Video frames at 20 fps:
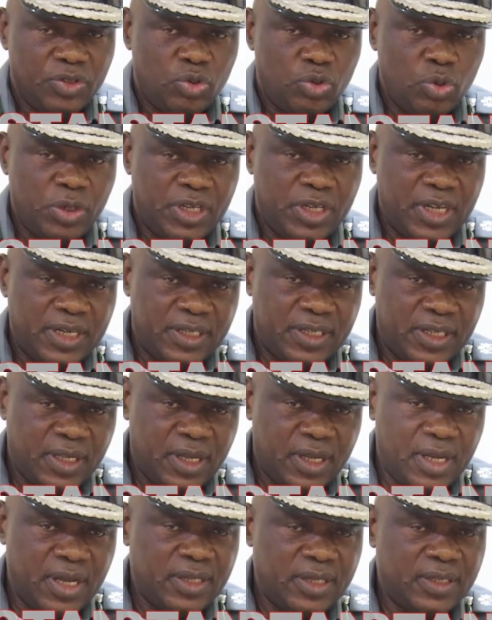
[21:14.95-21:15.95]
to
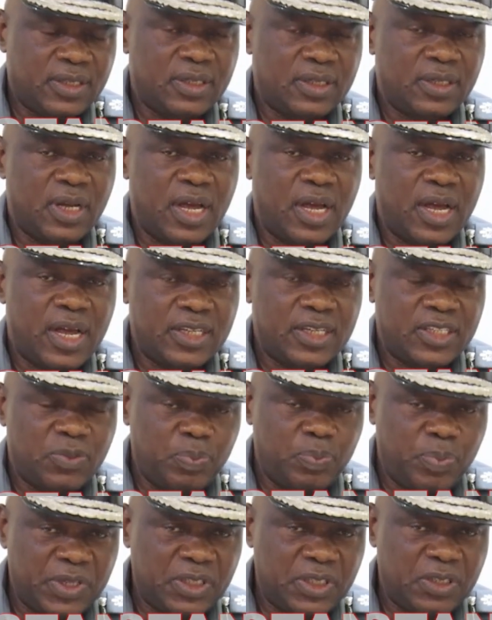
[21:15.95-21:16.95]
dedicate
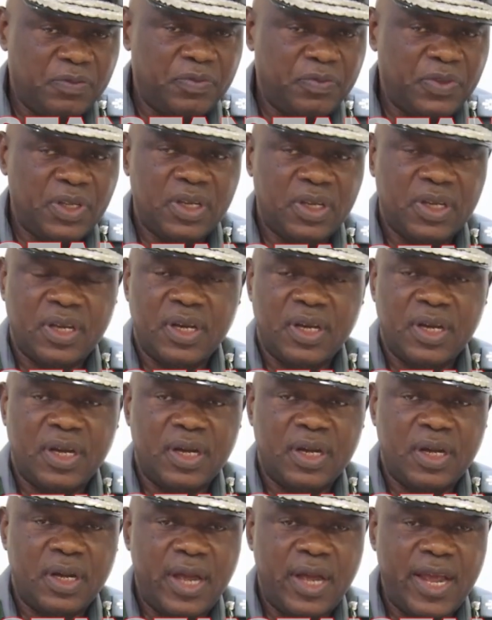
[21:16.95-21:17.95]
specific
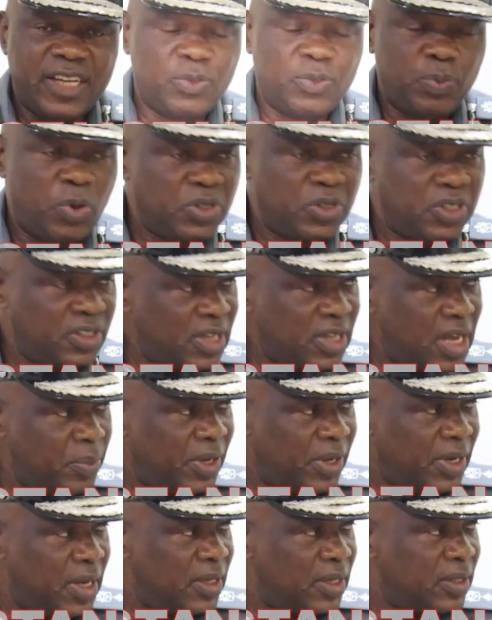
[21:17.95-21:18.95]
export
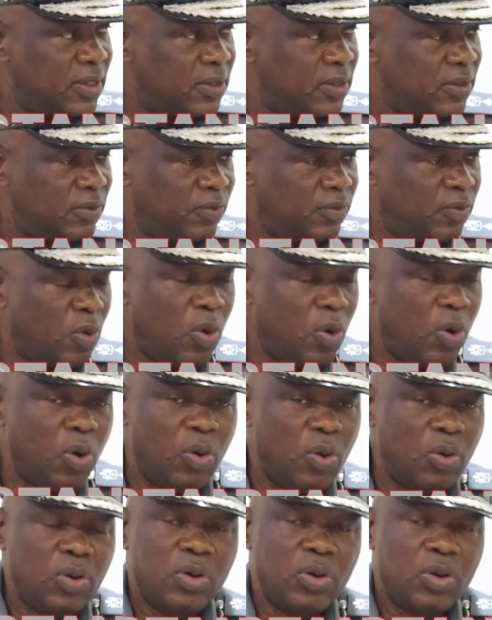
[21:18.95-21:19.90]
terminals for